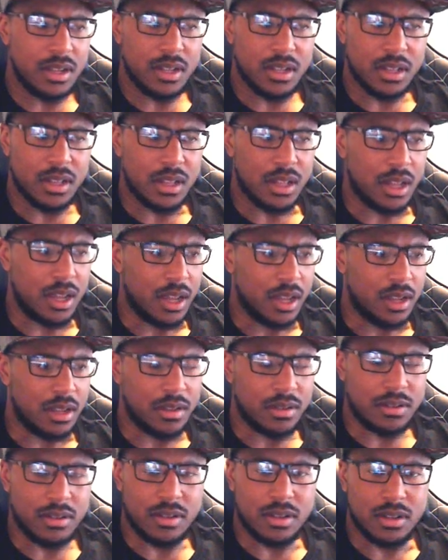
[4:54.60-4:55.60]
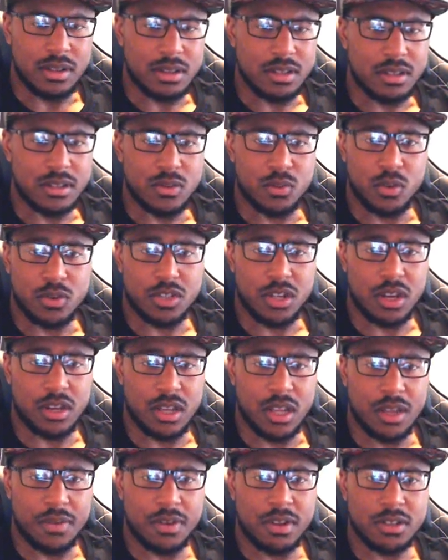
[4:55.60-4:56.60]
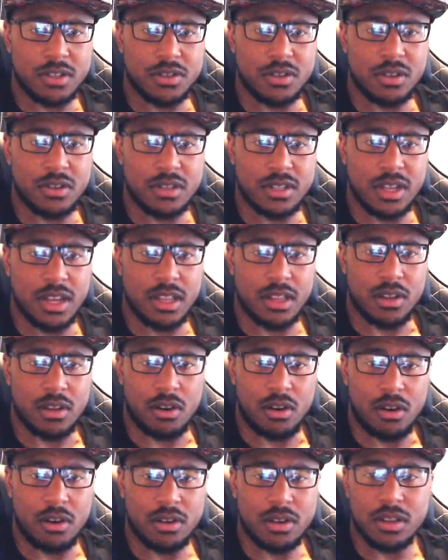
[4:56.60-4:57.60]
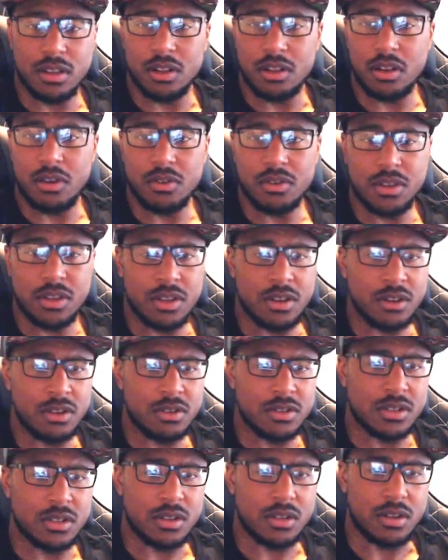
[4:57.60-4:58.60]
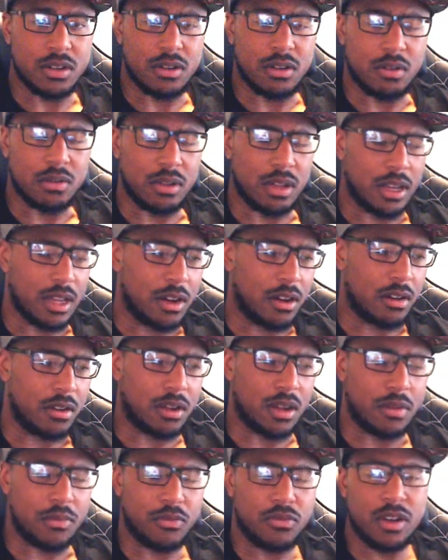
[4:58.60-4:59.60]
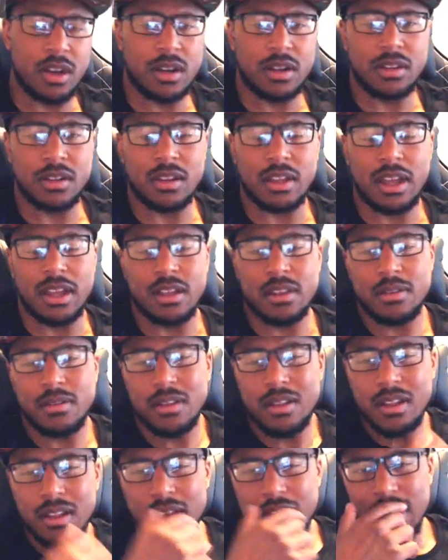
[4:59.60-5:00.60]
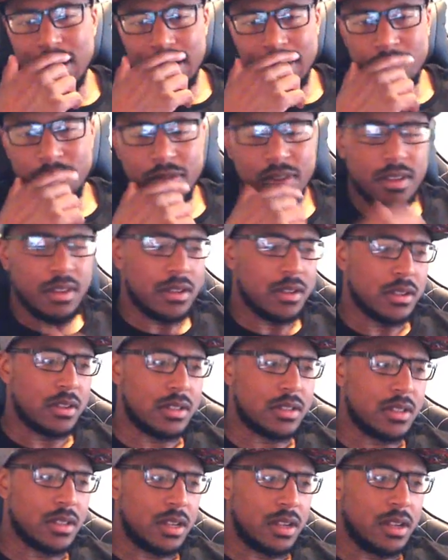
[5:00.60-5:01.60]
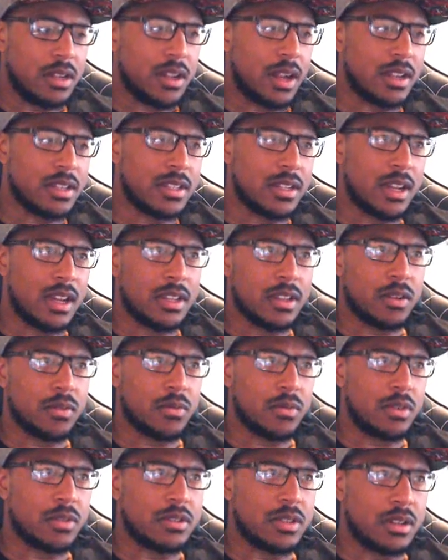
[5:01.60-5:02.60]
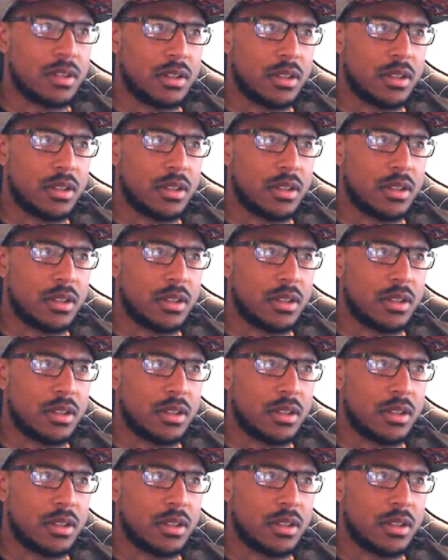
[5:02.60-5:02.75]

Like, this is what y'all give us, you know what I'm saying, after all these long years, you know, like, I'm trying to, like, let's see, 1990, what was it?